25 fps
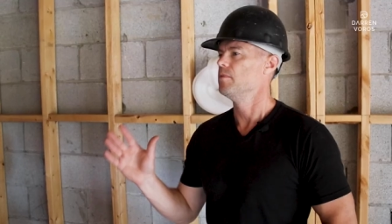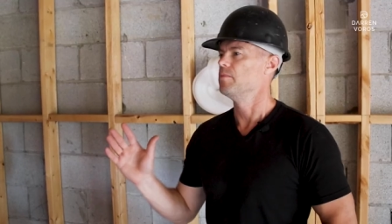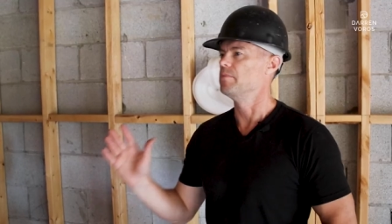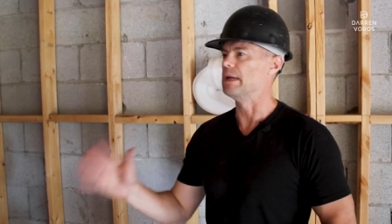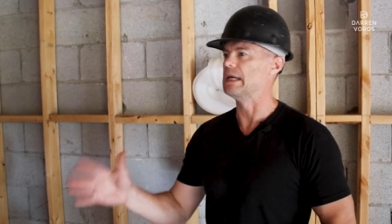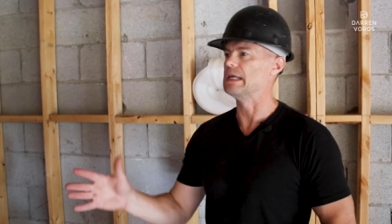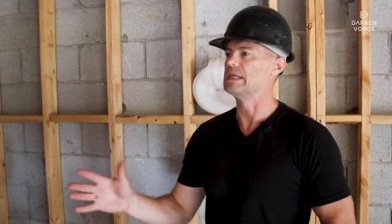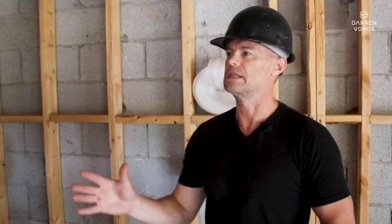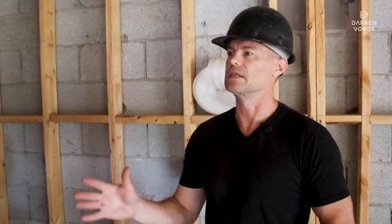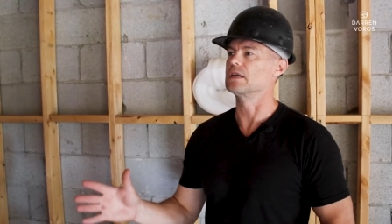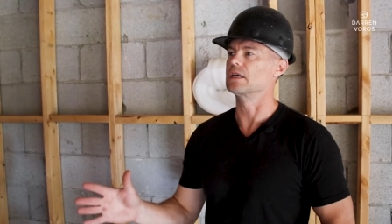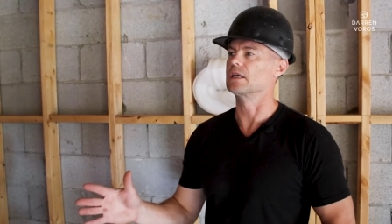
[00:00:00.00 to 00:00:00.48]

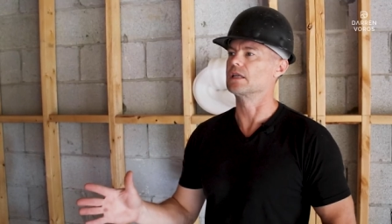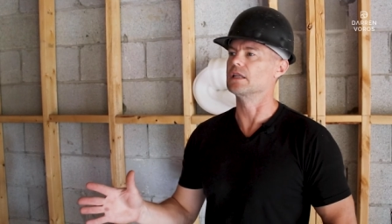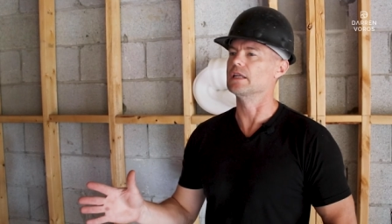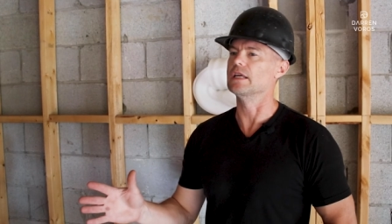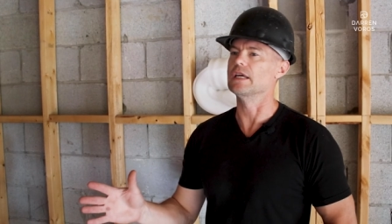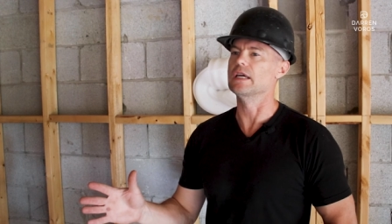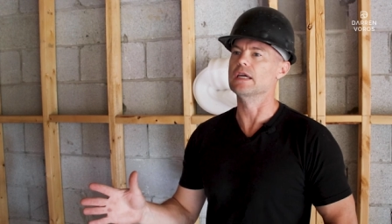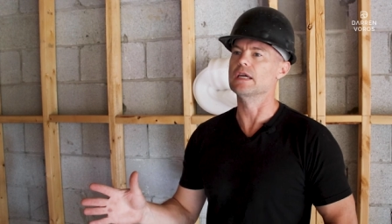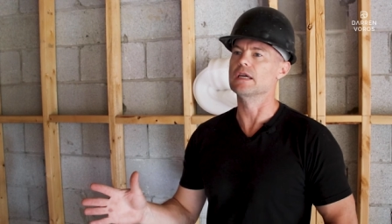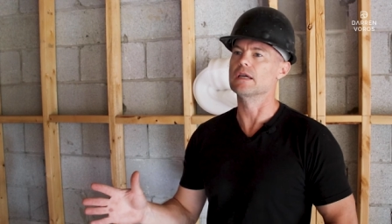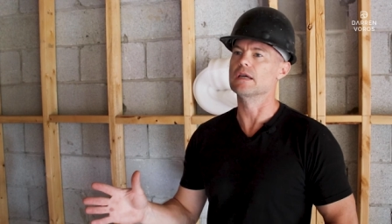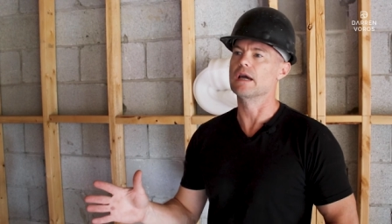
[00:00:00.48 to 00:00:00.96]

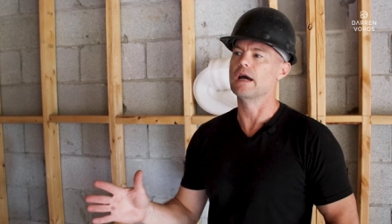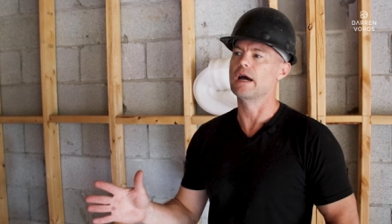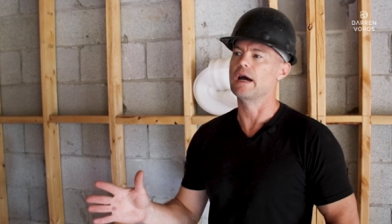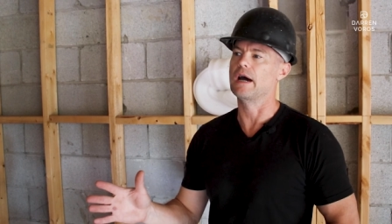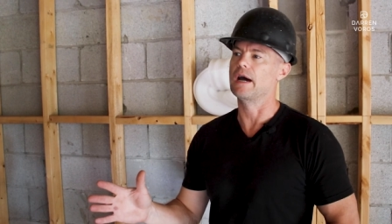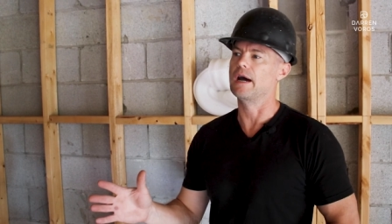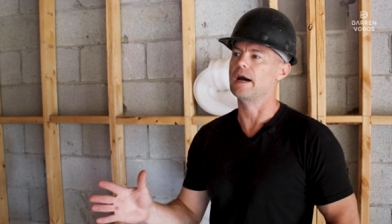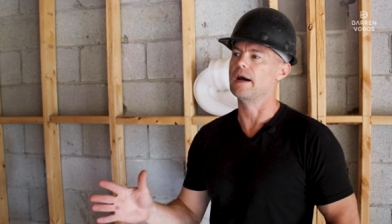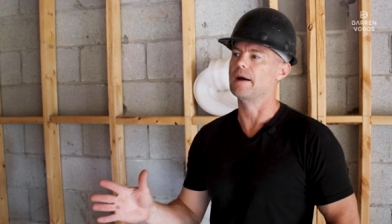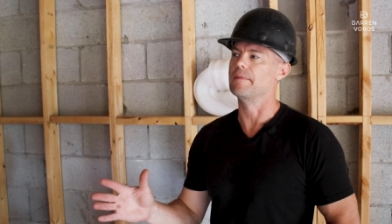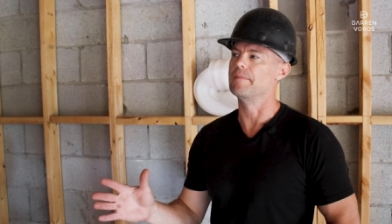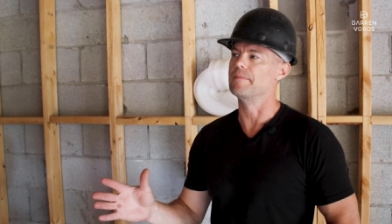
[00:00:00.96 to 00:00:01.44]
basically,
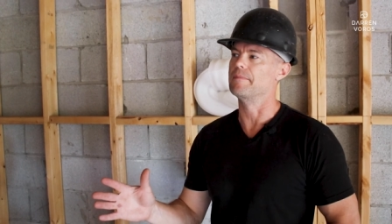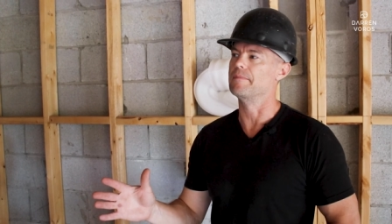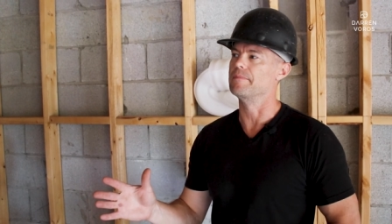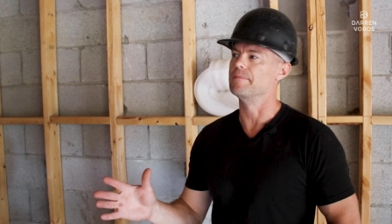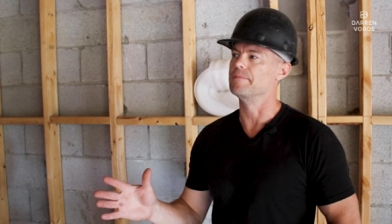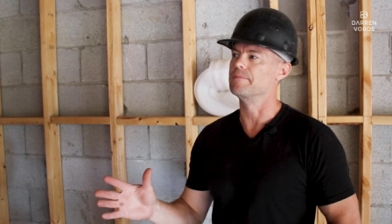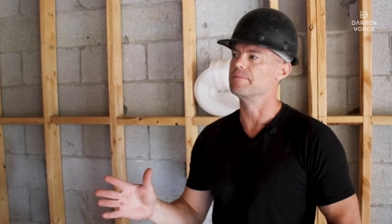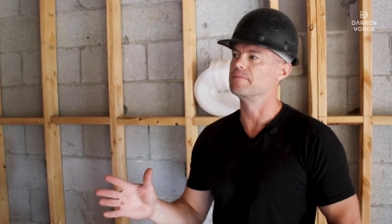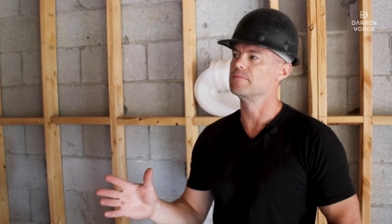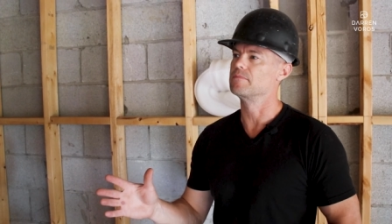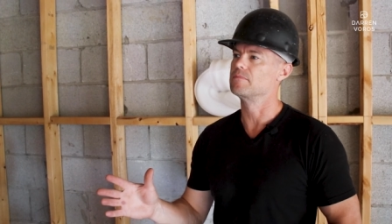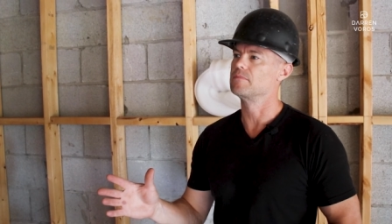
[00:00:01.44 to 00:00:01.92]

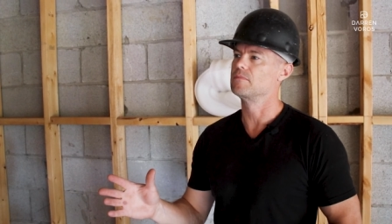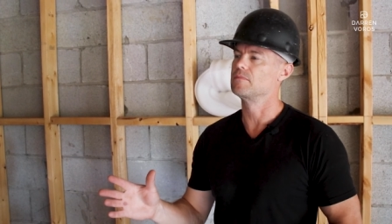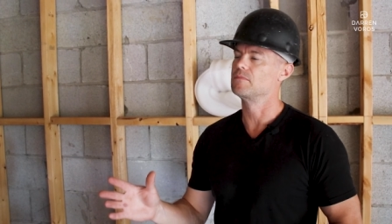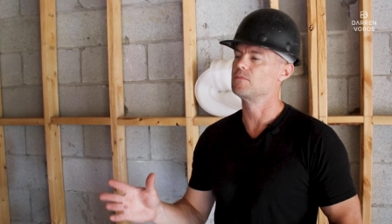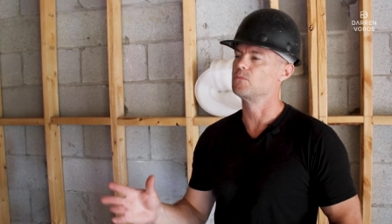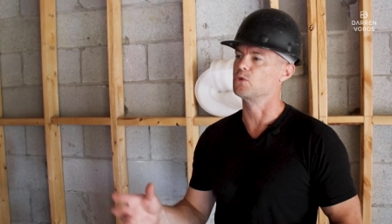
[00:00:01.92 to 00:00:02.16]
um,